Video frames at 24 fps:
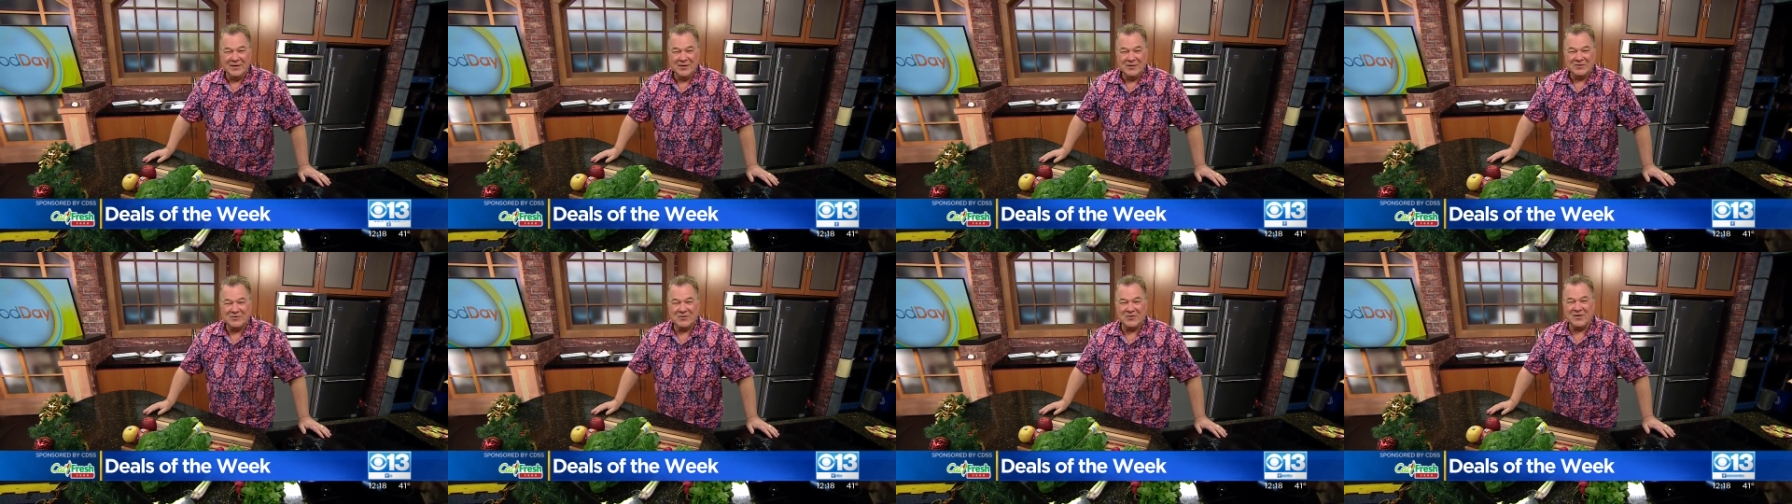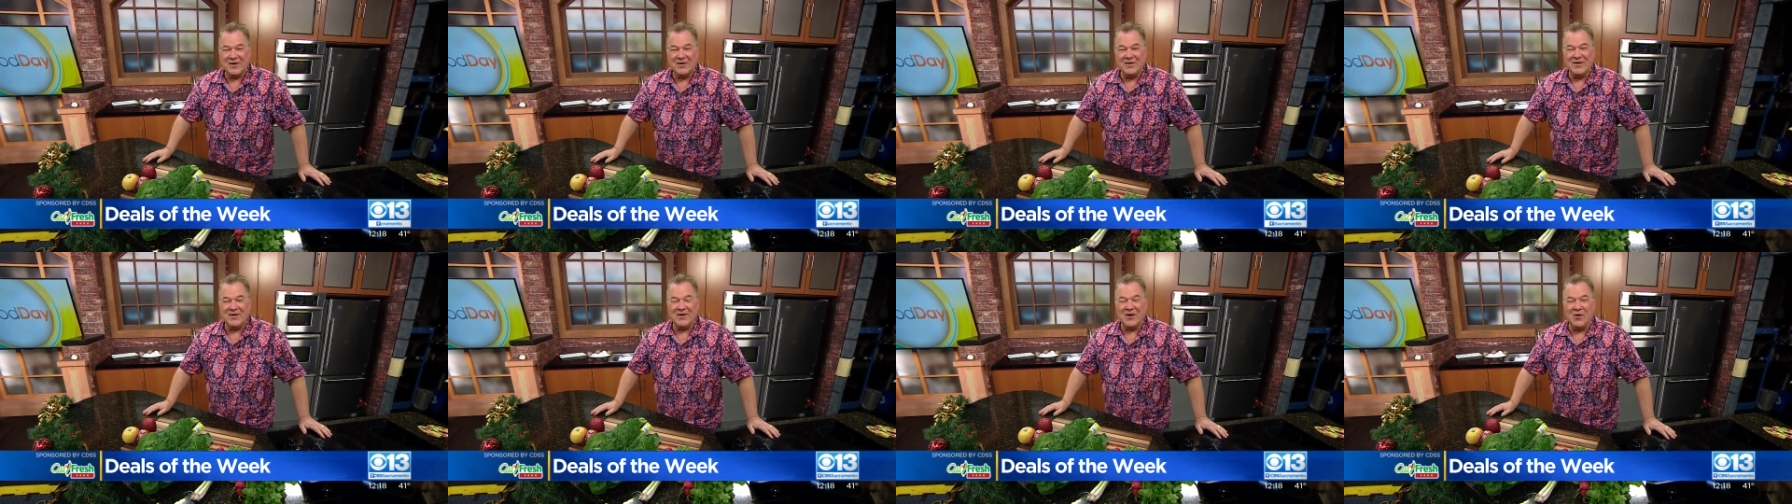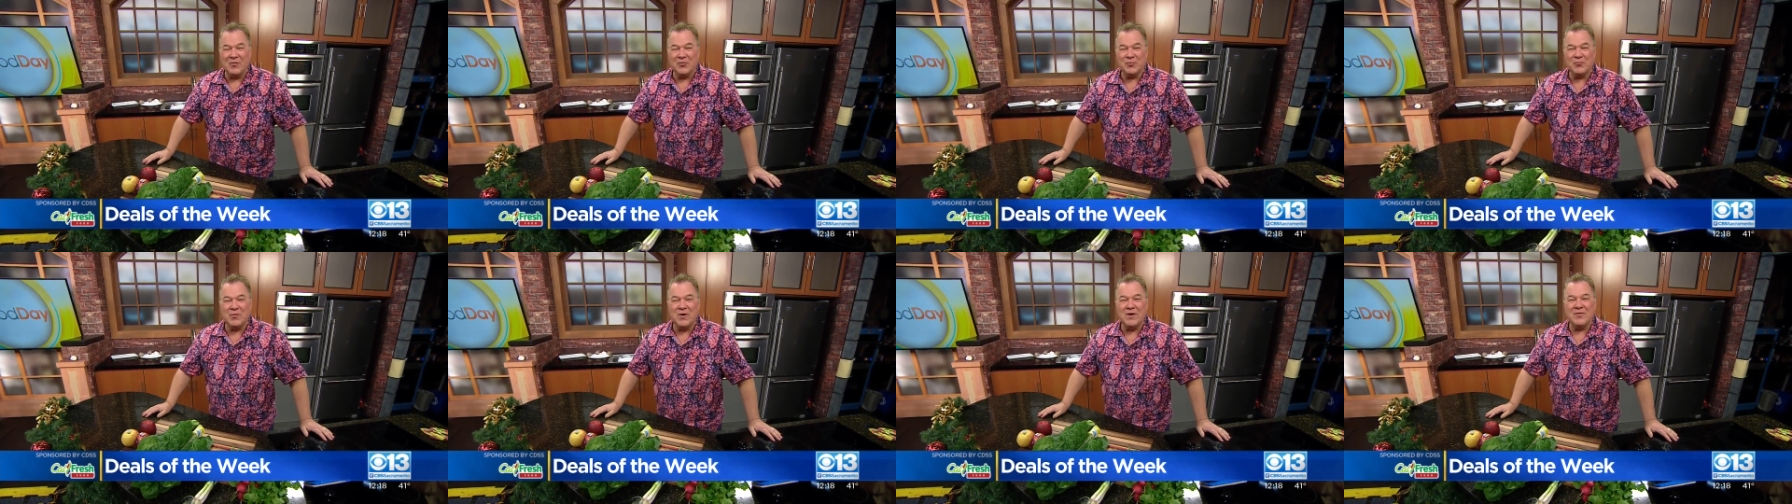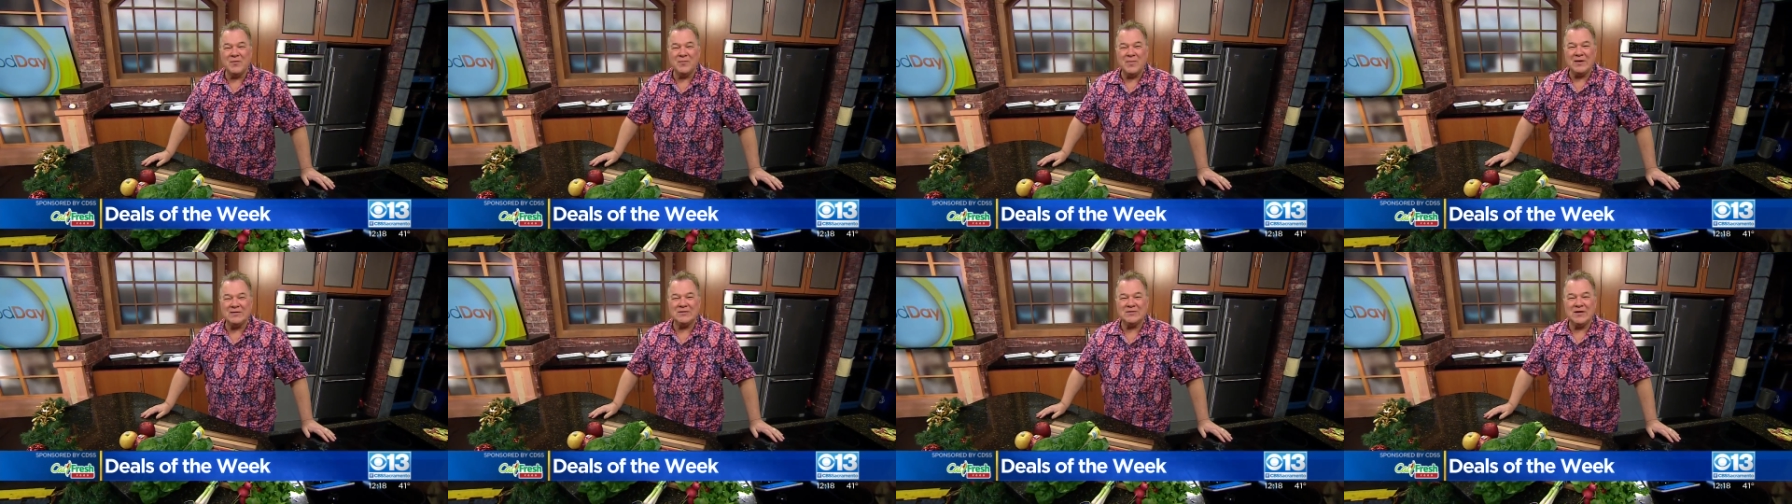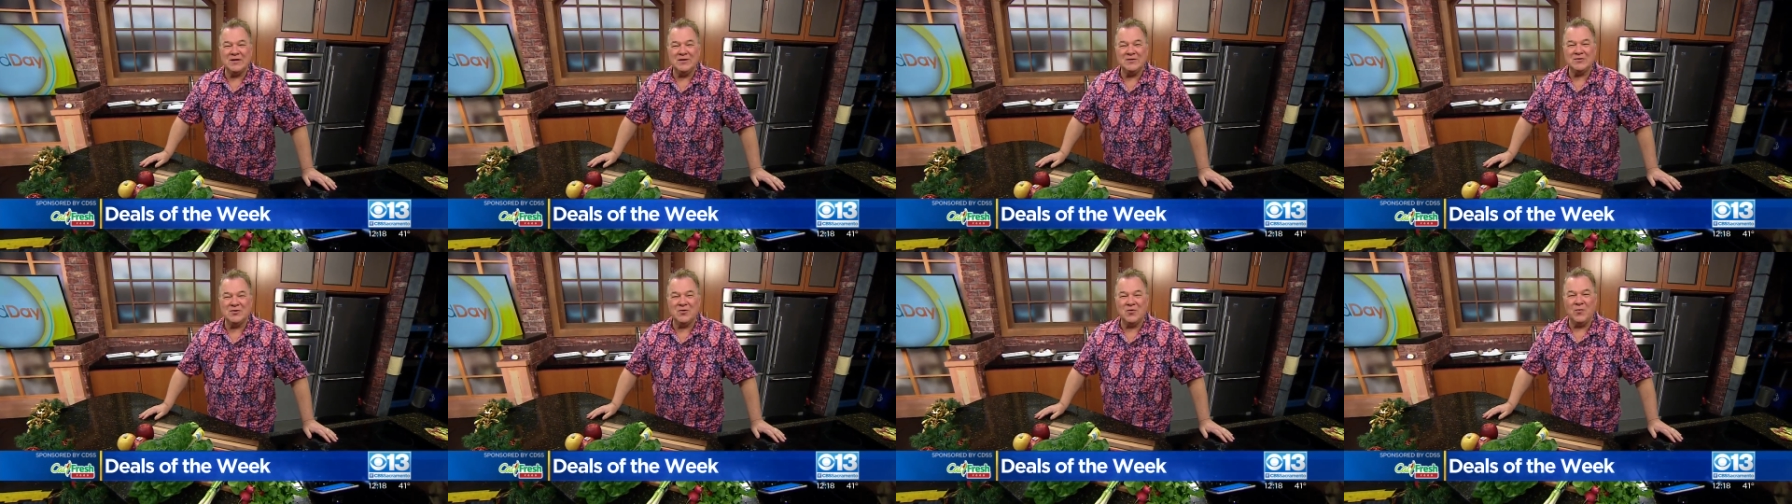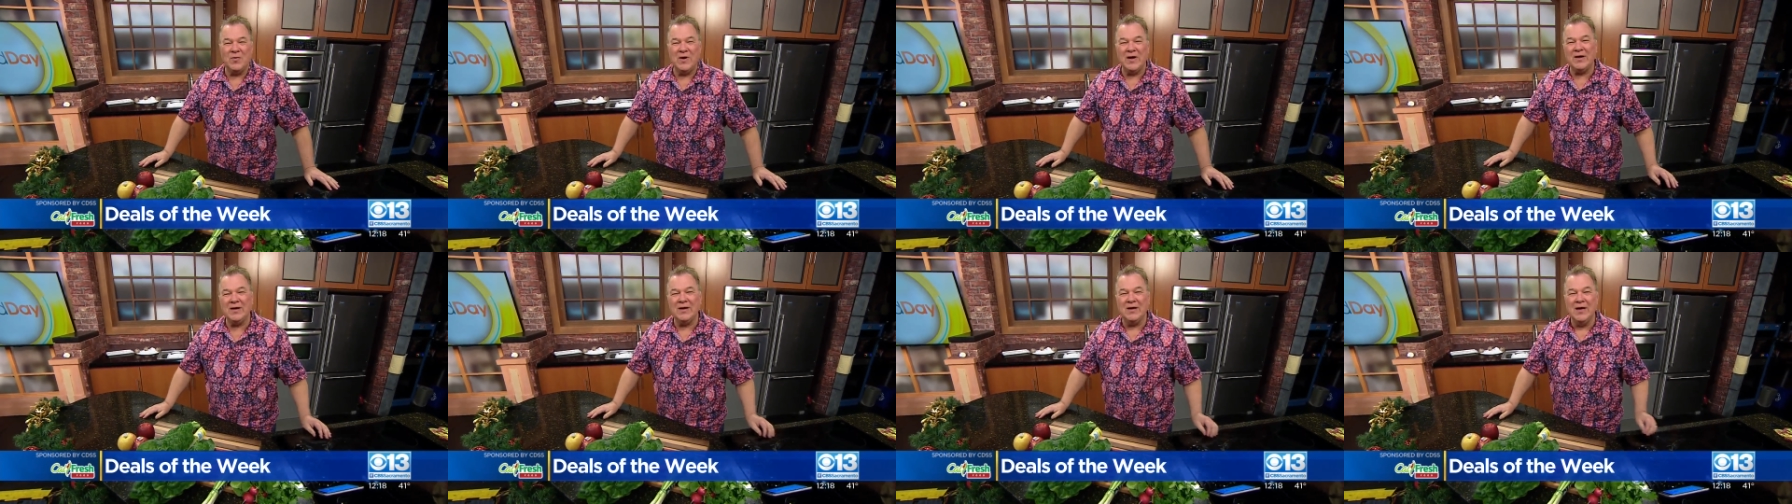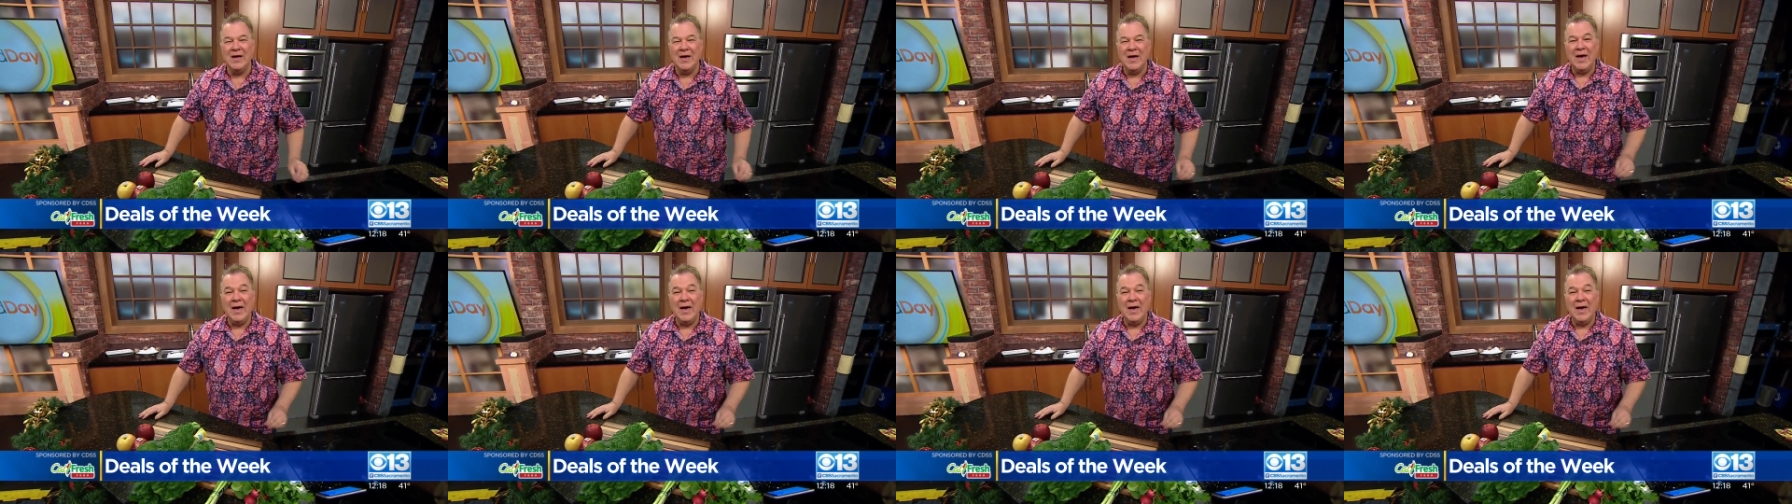so there you go. Three of the best deals of the week.